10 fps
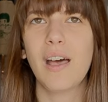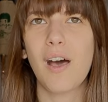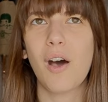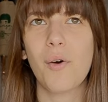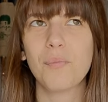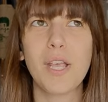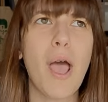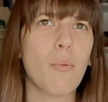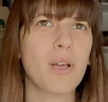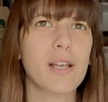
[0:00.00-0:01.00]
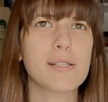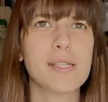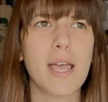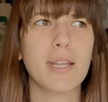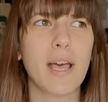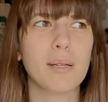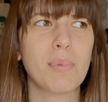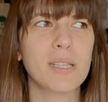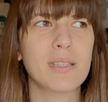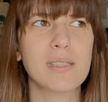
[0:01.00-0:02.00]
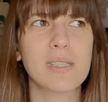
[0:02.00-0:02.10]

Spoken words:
Yeah, we can say that. But